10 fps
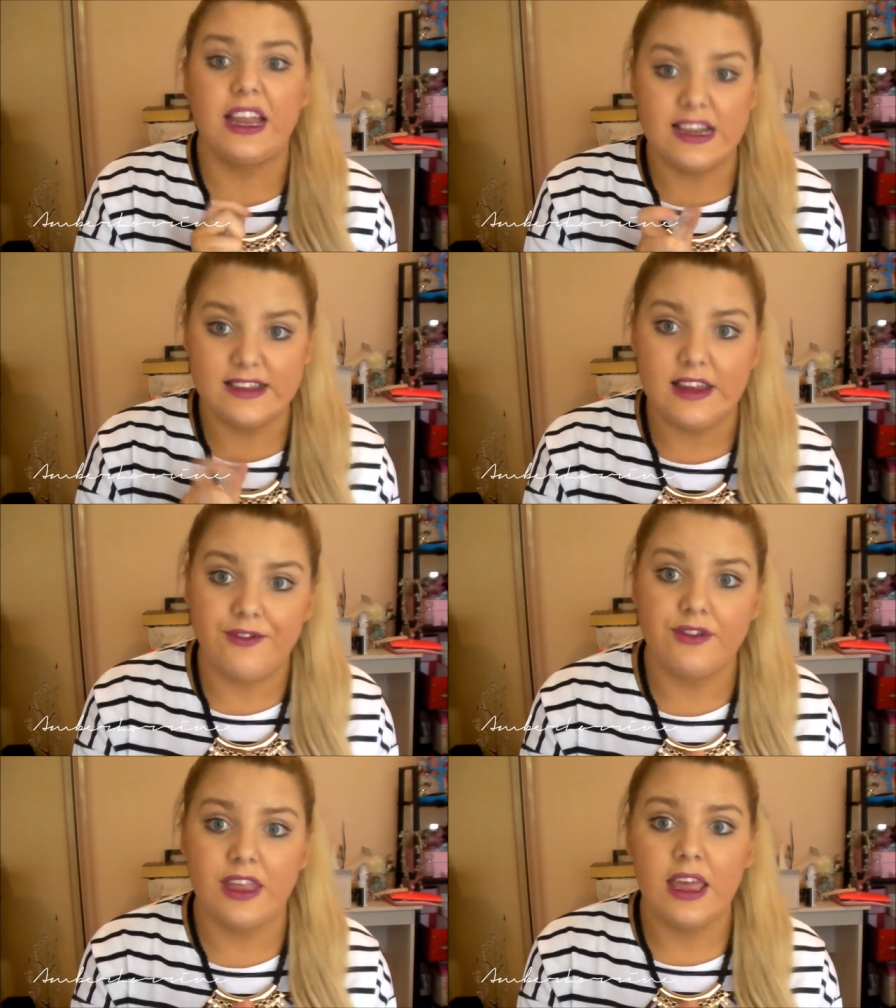It is
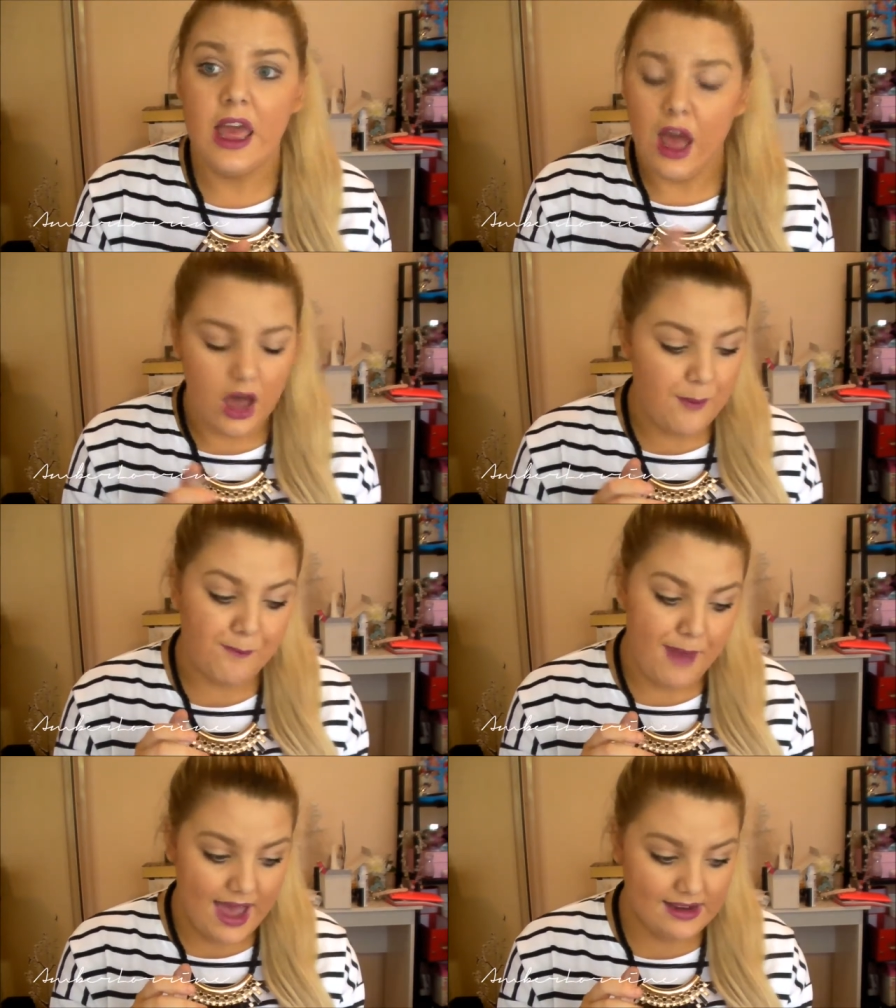definitely
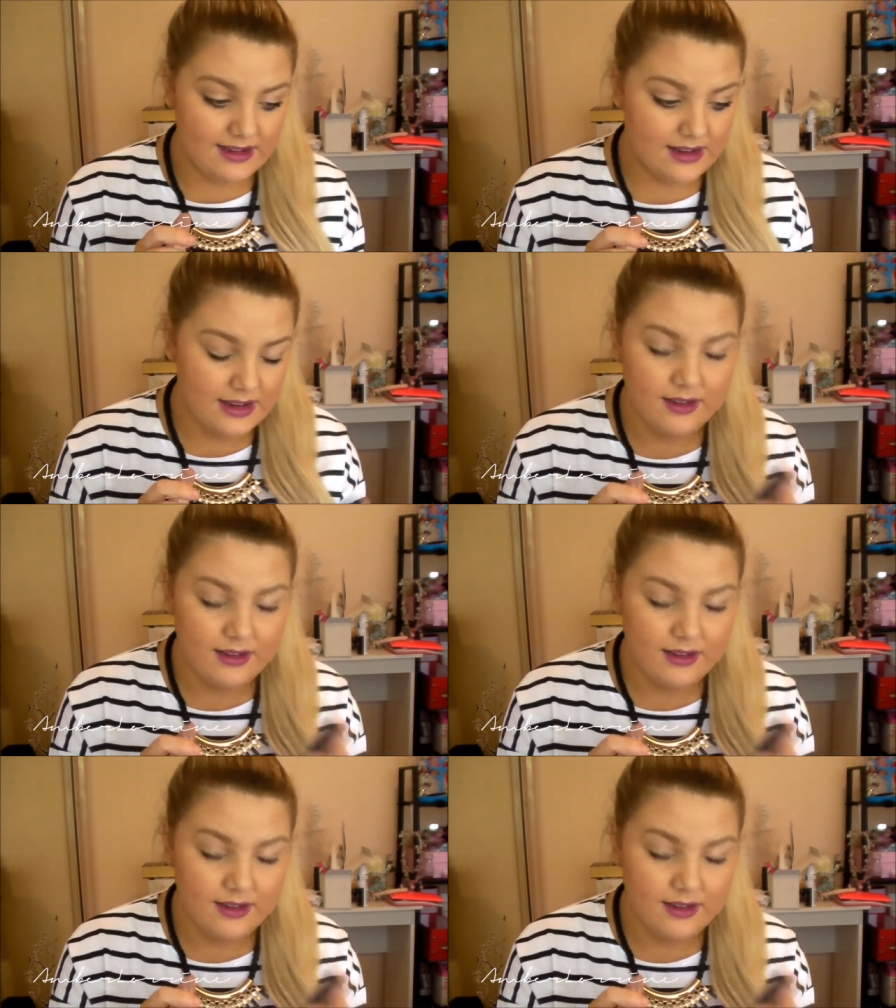matte.